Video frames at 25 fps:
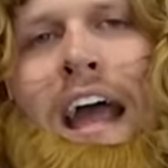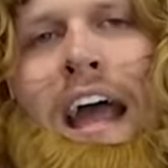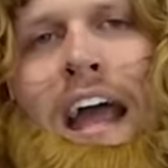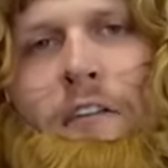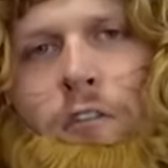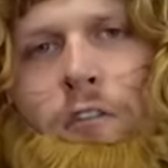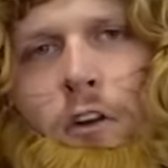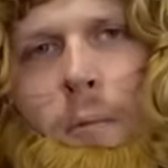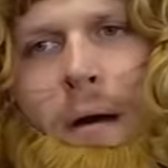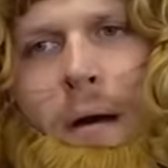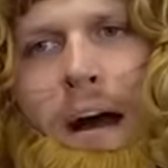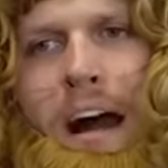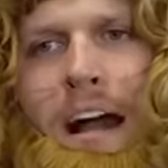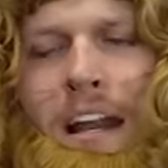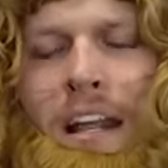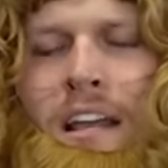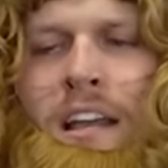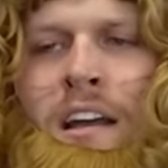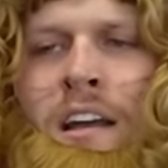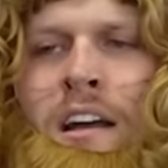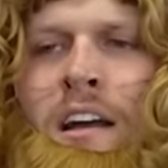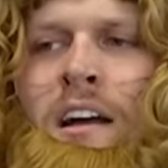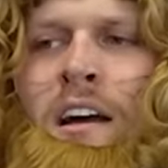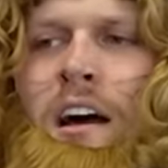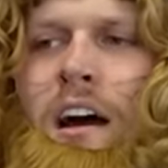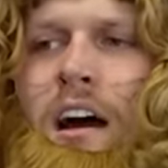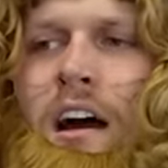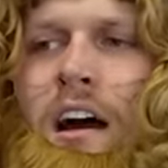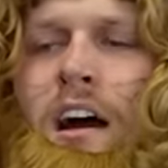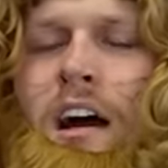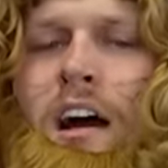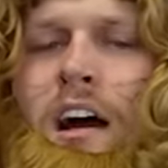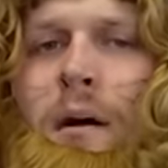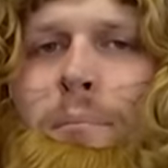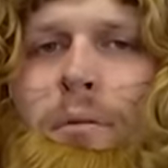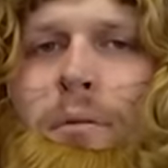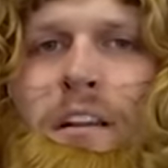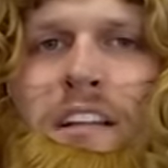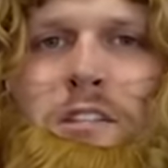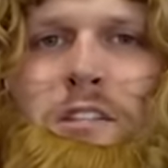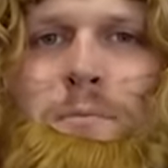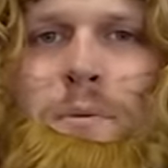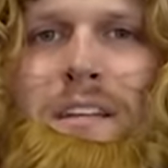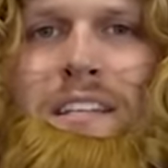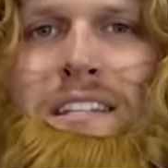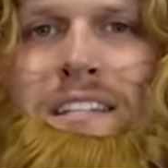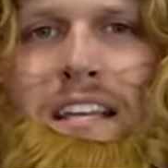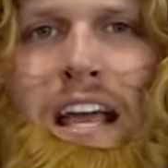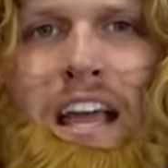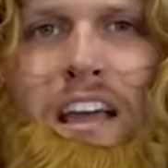everybody. Please be
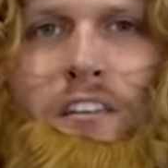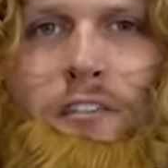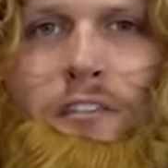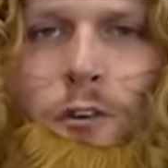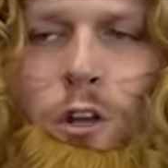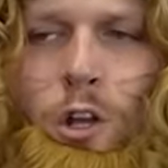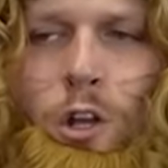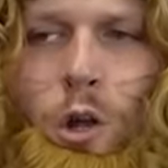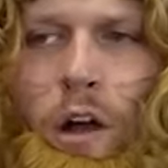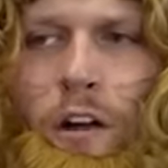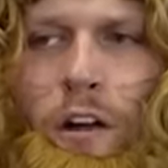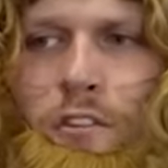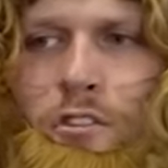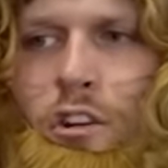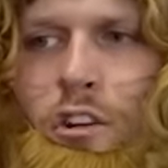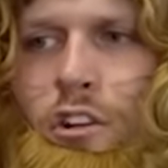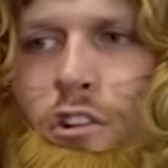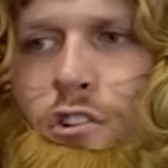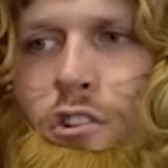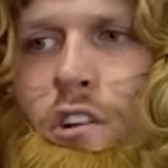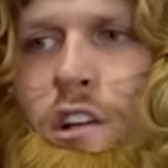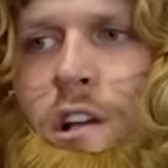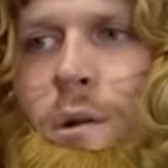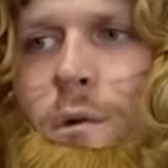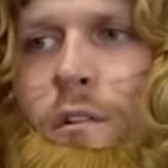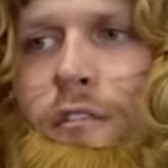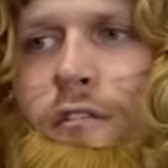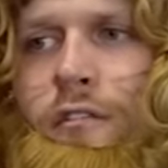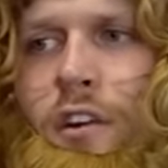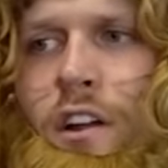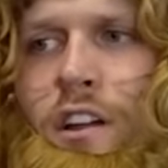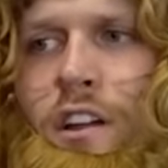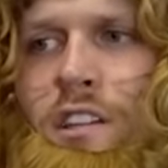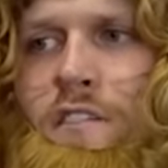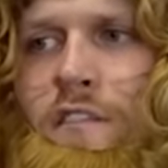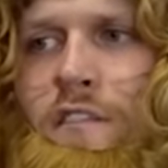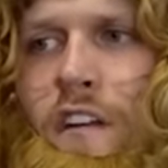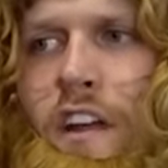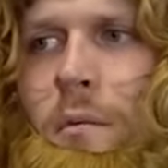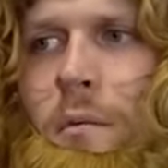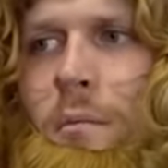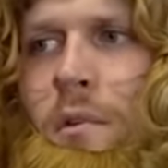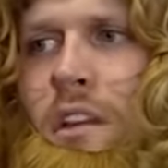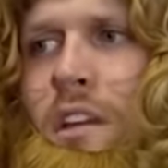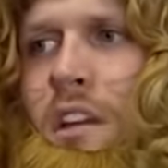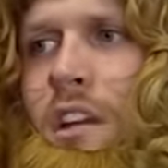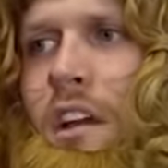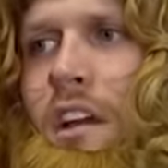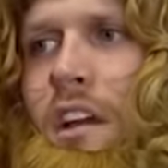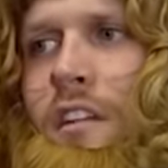safe when you go out trick-or-treating with friends,
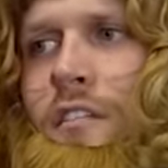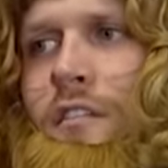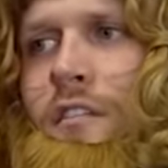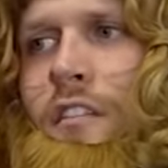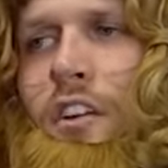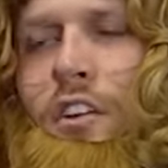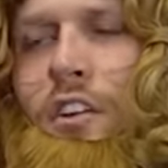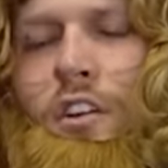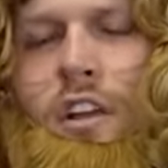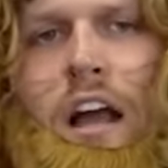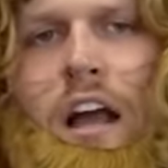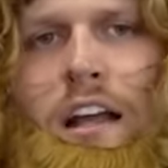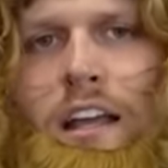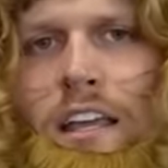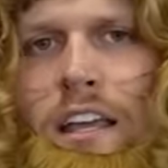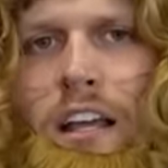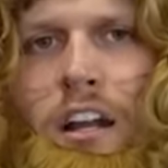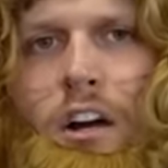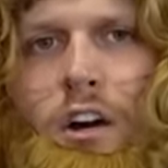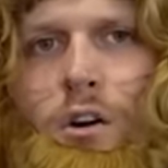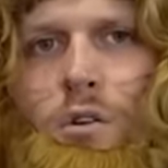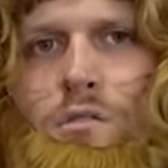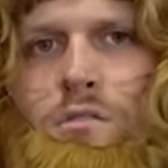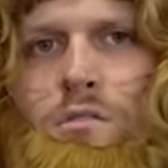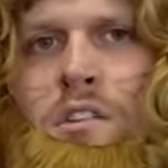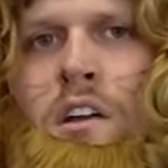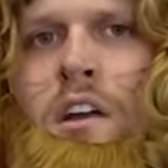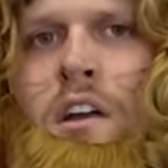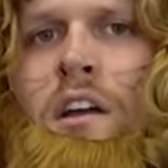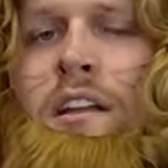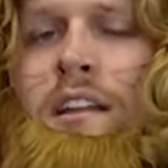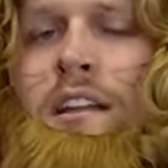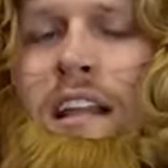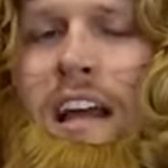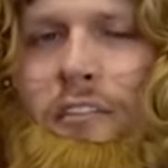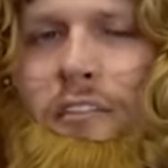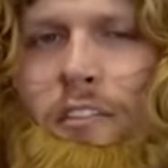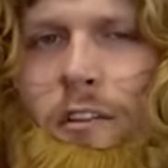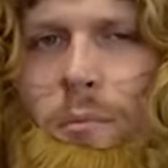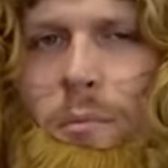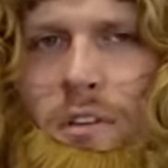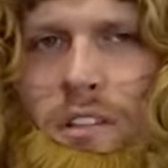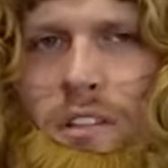family. If you got kiddos, definitely be